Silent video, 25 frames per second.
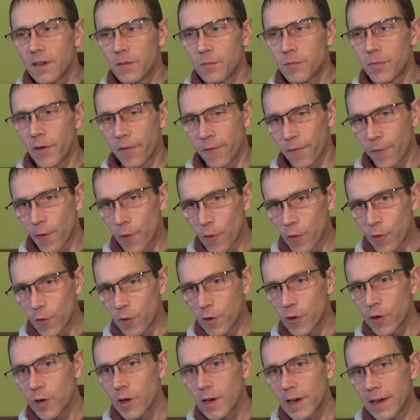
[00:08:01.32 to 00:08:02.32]

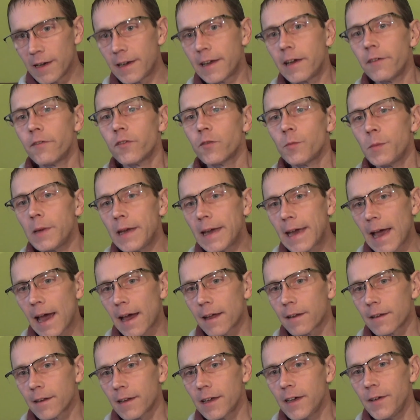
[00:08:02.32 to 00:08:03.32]
before had given me
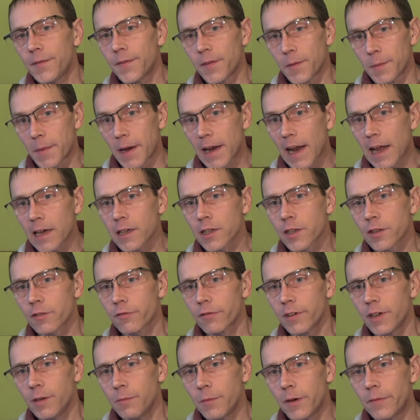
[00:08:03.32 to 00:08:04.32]
Cat D for my last
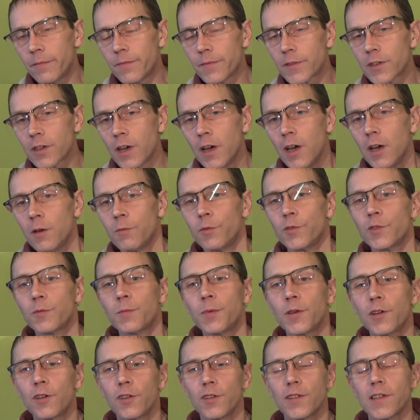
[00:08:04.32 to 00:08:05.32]
3 months was
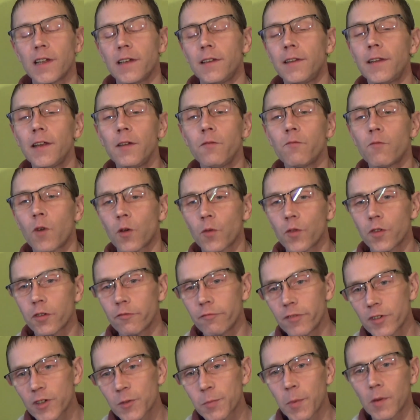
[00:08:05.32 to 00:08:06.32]
because they didn't want the
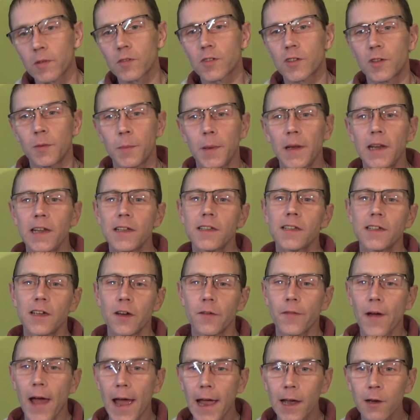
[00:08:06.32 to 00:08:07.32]
responsibility
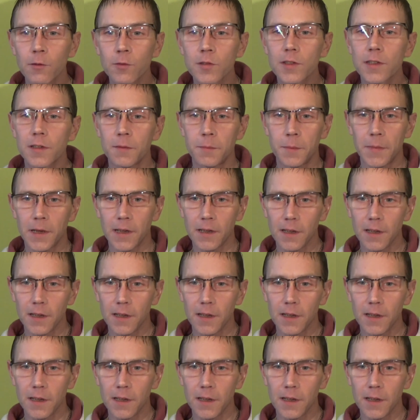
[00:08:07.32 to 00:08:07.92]
of housing me.